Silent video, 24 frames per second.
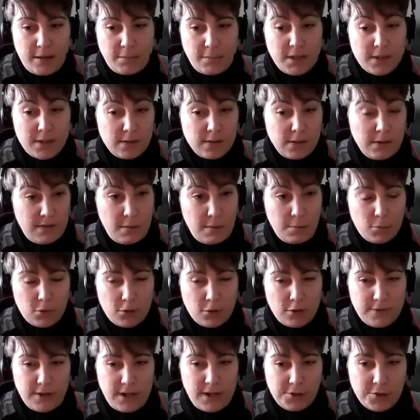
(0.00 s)
that's November
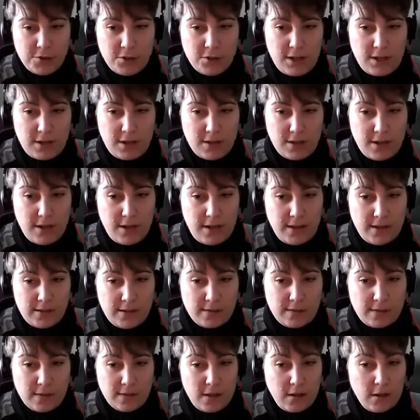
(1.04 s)
of next year, and
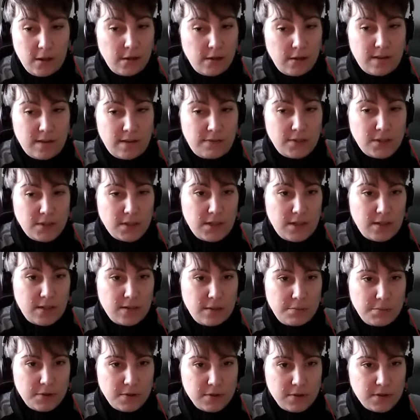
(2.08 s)
that's another 17
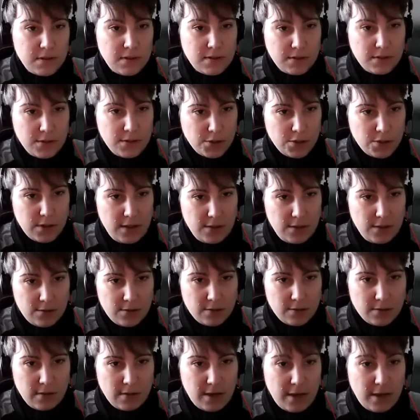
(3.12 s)
substances that change.